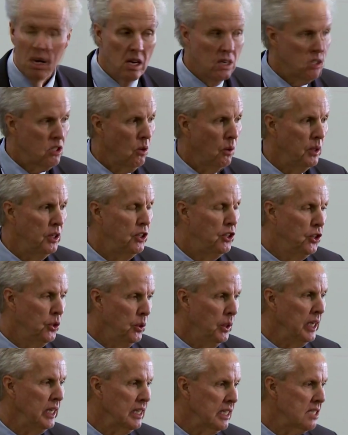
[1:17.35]
So in
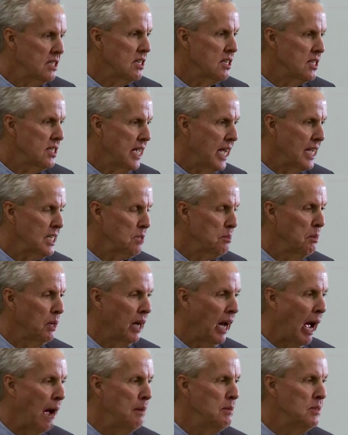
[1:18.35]
doing this
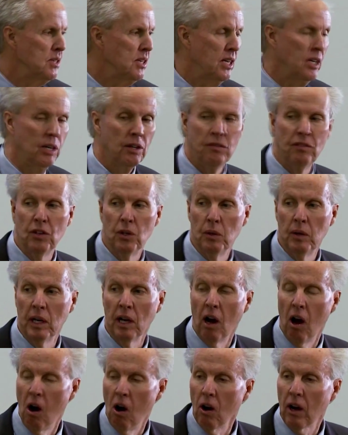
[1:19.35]
assessment, I was interviewing
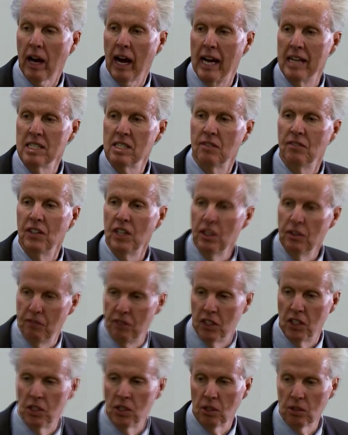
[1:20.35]
all kinds of
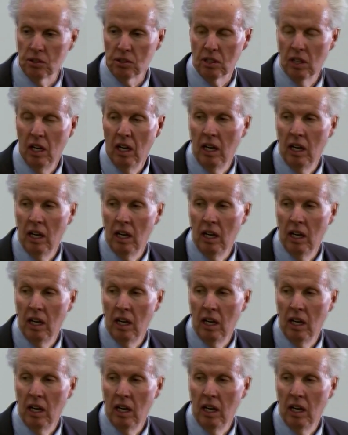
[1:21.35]
individuals,